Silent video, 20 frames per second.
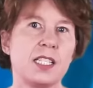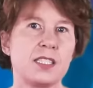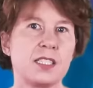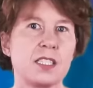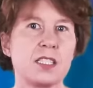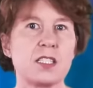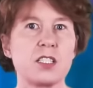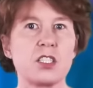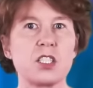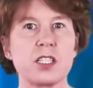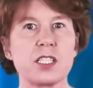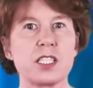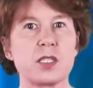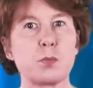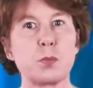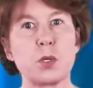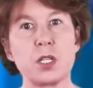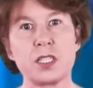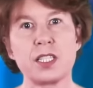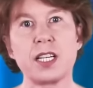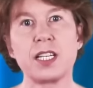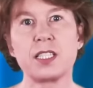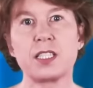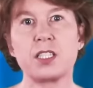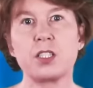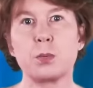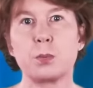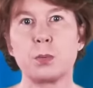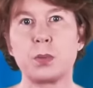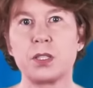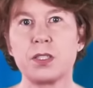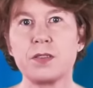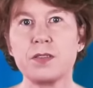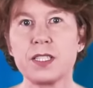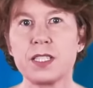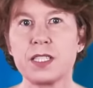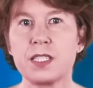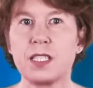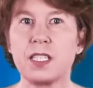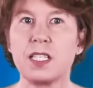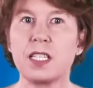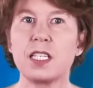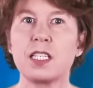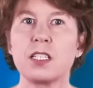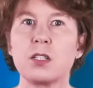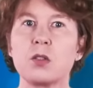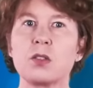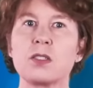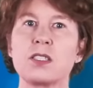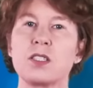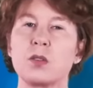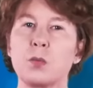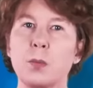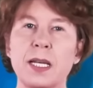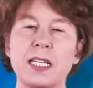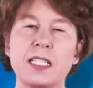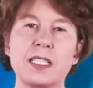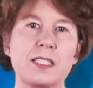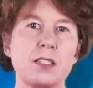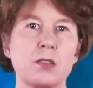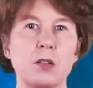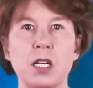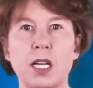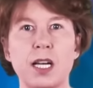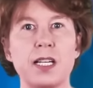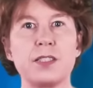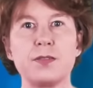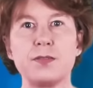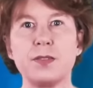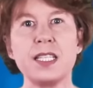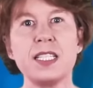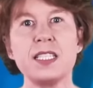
It doesn't just protect your privacy, it also makes your life